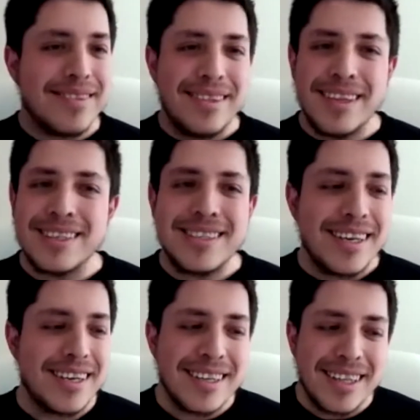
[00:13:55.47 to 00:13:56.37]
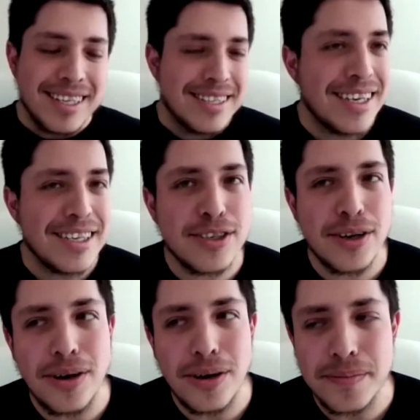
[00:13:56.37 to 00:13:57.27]
That's it.
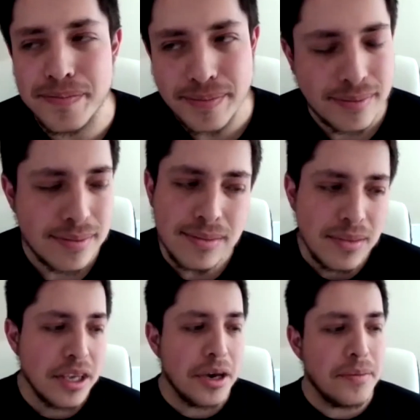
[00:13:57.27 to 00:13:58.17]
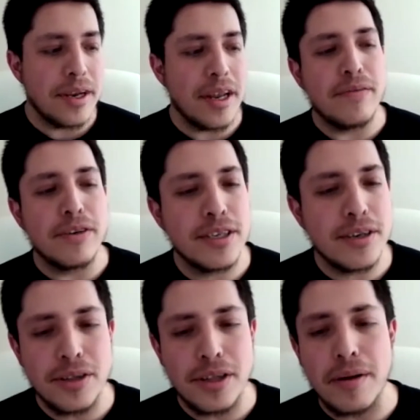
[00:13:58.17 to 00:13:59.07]
So yeah, man, every
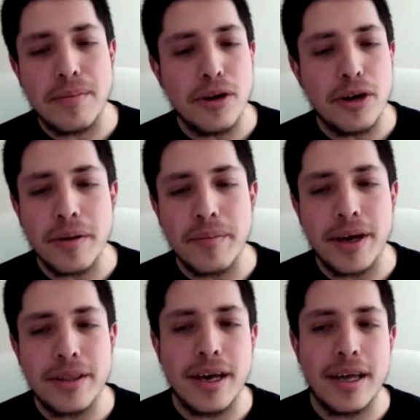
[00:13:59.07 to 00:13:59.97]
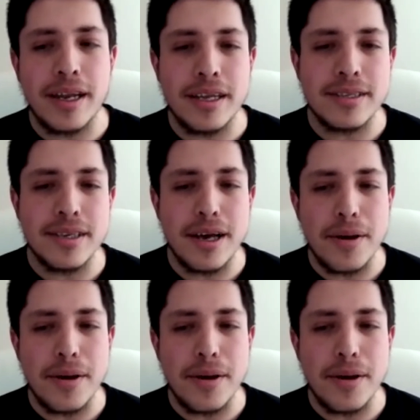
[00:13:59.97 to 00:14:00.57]
single day I'm learning about that. And it's